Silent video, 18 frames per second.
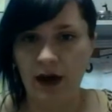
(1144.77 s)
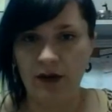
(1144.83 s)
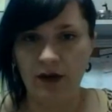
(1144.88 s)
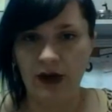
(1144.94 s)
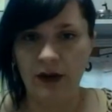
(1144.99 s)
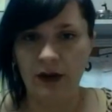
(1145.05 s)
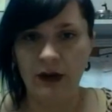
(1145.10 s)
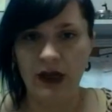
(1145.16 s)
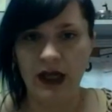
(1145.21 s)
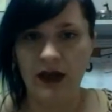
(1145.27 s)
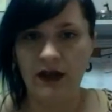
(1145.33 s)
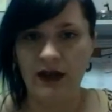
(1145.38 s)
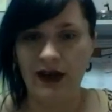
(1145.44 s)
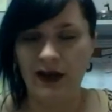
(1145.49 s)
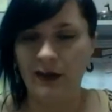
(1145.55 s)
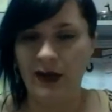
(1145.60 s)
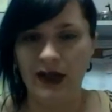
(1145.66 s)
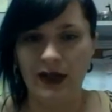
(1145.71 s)
have with me
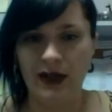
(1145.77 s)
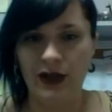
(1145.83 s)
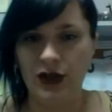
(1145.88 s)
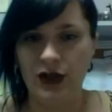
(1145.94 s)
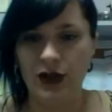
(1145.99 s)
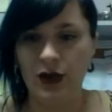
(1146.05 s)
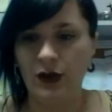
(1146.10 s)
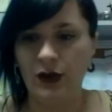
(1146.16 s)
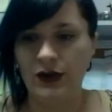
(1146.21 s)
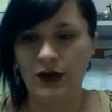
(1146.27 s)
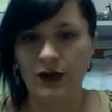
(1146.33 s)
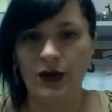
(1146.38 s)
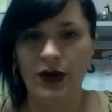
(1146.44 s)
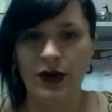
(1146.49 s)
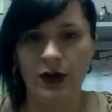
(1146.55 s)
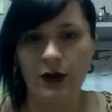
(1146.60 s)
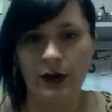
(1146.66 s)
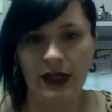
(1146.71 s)
that I'm not going to show because they're
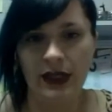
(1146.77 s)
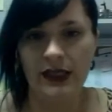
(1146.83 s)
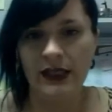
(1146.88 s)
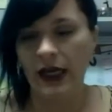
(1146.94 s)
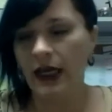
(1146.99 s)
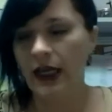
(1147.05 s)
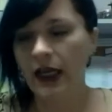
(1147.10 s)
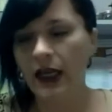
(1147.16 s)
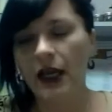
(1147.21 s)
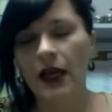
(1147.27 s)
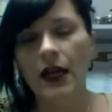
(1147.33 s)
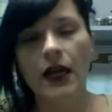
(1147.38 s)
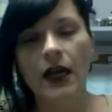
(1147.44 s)
not new and exciting.